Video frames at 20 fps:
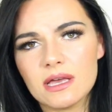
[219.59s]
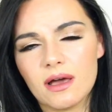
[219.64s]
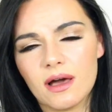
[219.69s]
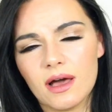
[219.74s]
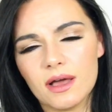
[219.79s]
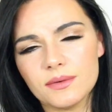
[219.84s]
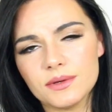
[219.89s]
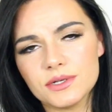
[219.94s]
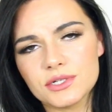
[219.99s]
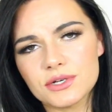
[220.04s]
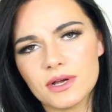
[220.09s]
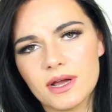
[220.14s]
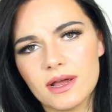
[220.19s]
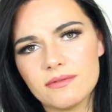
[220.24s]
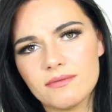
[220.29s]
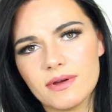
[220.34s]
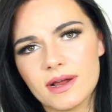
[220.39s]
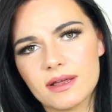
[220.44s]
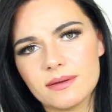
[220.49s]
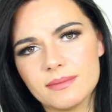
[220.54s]
I would try
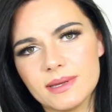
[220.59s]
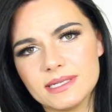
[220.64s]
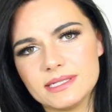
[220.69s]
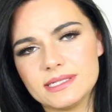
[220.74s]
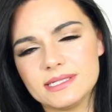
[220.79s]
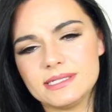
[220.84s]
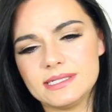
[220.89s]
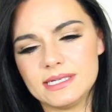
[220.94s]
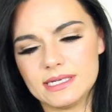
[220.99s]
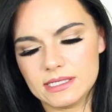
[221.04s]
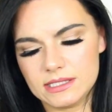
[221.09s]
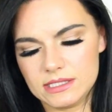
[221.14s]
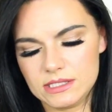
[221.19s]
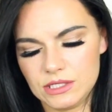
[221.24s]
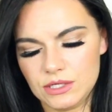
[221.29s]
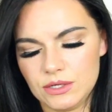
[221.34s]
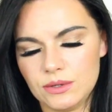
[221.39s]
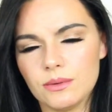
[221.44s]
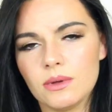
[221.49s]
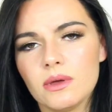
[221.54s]
and recommend to stick
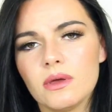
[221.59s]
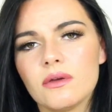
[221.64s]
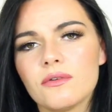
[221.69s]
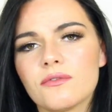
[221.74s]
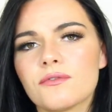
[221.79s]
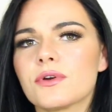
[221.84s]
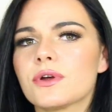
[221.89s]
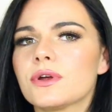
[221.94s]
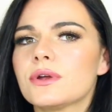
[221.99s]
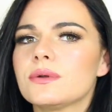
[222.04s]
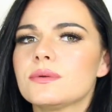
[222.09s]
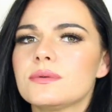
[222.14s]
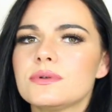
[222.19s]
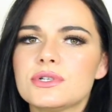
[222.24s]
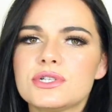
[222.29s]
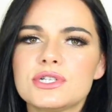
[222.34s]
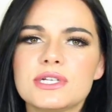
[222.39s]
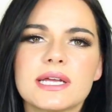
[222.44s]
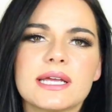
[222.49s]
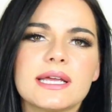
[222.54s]
to fruit,
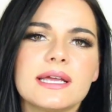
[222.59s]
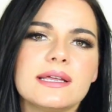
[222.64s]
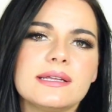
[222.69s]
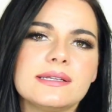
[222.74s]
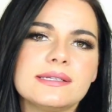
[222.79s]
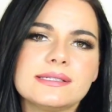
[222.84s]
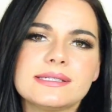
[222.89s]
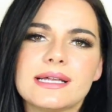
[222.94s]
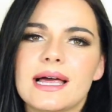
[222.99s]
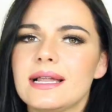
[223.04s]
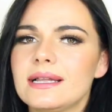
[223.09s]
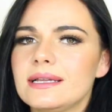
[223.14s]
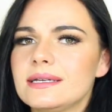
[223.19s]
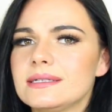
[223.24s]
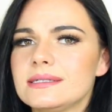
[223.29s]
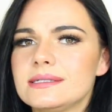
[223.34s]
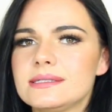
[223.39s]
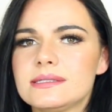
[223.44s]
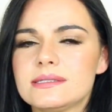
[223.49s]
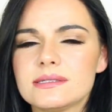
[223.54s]
chicken,
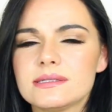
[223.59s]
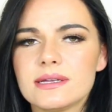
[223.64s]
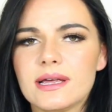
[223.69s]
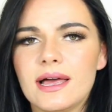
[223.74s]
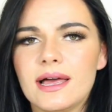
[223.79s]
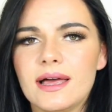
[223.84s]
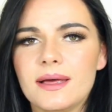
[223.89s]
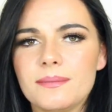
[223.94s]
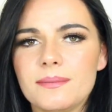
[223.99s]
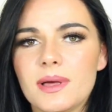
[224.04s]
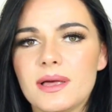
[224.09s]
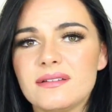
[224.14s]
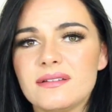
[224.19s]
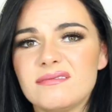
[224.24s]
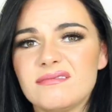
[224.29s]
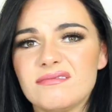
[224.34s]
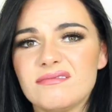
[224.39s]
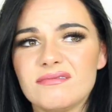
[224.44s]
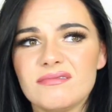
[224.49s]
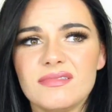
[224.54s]
salads.
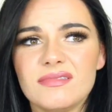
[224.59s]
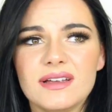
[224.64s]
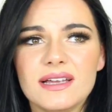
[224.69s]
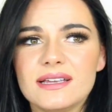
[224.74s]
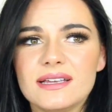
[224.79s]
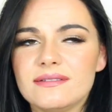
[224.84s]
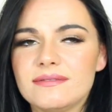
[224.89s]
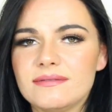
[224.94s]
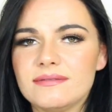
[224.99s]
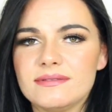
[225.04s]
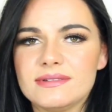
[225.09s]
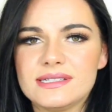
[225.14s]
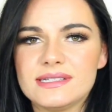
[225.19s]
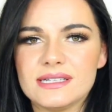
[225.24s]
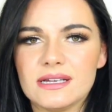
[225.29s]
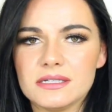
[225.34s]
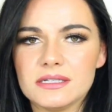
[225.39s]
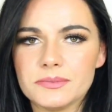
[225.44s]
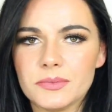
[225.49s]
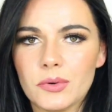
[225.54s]

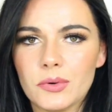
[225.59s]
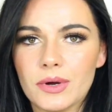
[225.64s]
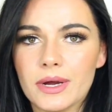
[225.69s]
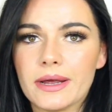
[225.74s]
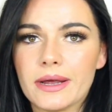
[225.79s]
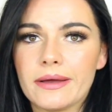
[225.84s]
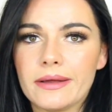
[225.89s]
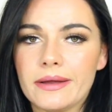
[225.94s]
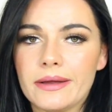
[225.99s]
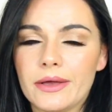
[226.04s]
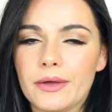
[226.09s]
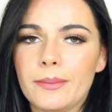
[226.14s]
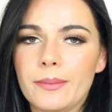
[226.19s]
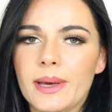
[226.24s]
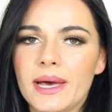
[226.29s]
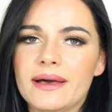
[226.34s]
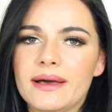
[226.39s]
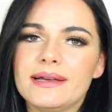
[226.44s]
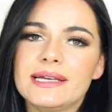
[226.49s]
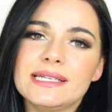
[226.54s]
Sounds boring, I know,
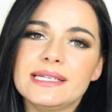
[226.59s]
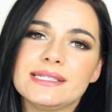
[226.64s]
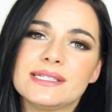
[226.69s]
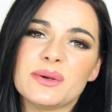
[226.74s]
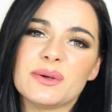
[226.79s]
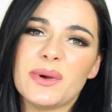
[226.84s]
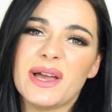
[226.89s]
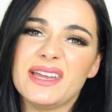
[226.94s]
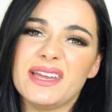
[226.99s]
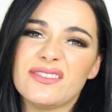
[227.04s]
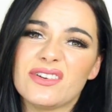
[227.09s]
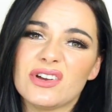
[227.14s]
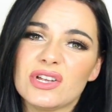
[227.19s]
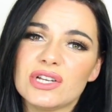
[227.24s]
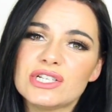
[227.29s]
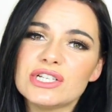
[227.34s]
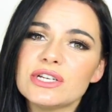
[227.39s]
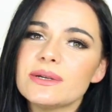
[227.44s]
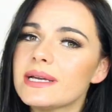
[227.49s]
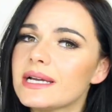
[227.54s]
but it's the way you've got
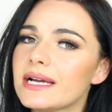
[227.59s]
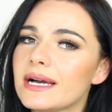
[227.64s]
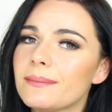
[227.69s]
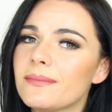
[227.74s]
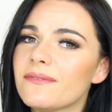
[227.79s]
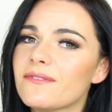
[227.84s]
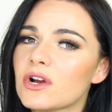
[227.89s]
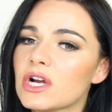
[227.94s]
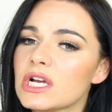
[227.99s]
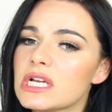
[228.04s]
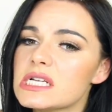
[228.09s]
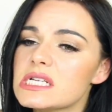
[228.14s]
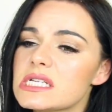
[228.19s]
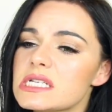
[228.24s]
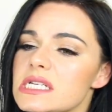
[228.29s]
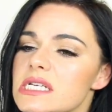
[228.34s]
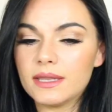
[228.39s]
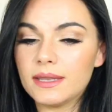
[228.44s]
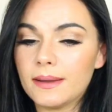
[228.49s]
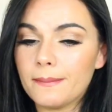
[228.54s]
to do it, I'm
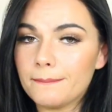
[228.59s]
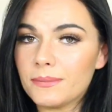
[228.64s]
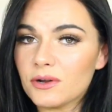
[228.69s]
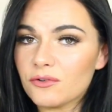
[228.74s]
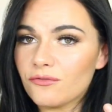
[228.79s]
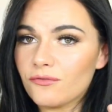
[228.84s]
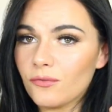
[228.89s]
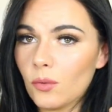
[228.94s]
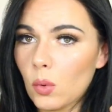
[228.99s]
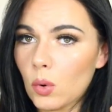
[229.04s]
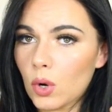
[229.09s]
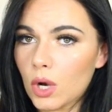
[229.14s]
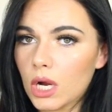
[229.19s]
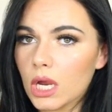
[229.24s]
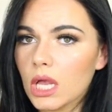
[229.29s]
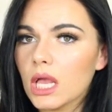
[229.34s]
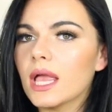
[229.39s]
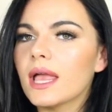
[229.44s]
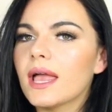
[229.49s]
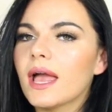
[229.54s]
afraid. Number
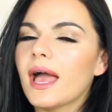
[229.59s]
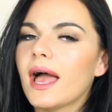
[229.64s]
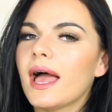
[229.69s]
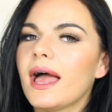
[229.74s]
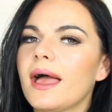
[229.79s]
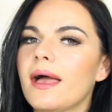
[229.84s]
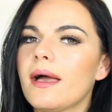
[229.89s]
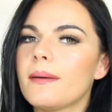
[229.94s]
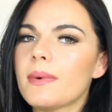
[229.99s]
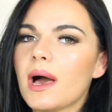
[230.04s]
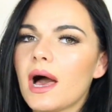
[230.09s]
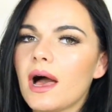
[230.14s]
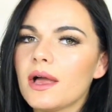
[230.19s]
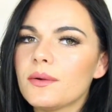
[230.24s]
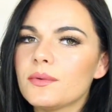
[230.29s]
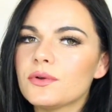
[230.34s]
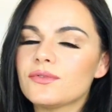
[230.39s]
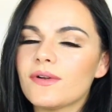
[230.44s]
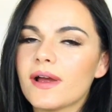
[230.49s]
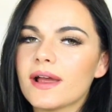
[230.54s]
four,
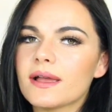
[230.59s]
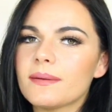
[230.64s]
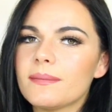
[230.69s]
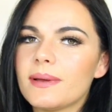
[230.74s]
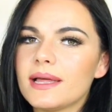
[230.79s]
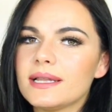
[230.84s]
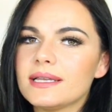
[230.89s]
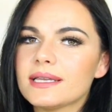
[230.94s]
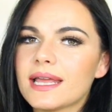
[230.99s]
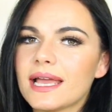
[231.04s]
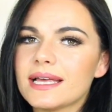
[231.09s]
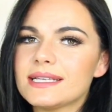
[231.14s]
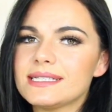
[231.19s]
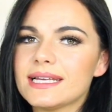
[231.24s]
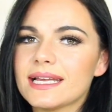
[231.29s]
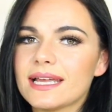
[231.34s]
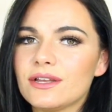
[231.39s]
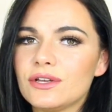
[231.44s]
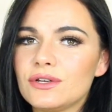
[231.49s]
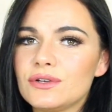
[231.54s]
I would recommend
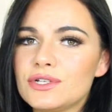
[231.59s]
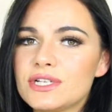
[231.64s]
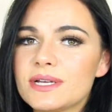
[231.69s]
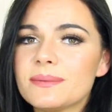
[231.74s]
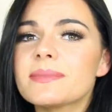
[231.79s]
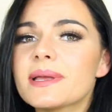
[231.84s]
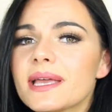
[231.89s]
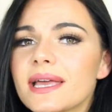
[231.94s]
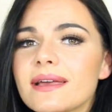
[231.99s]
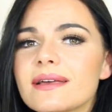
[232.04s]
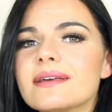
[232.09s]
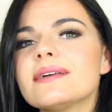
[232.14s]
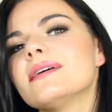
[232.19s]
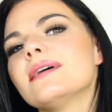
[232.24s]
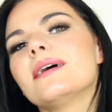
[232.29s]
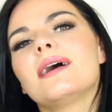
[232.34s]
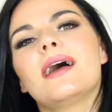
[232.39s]
getting a new gym kit.